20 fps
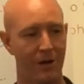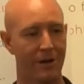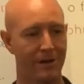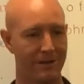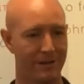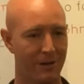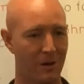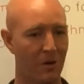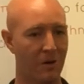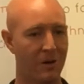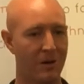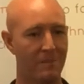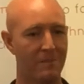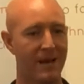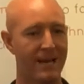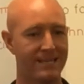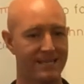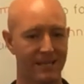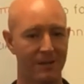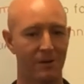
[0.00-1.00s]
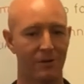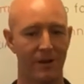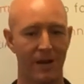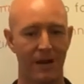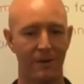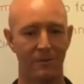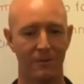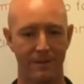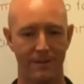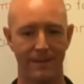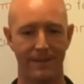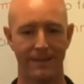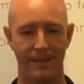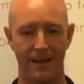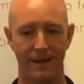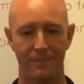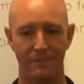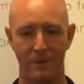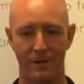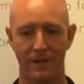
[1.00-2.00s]
start going and messing around with it that
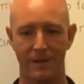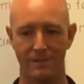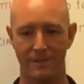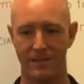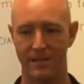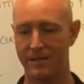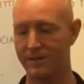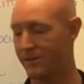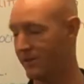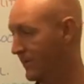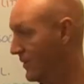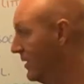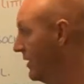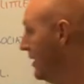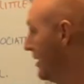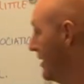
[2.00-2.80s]
it becomes an issue.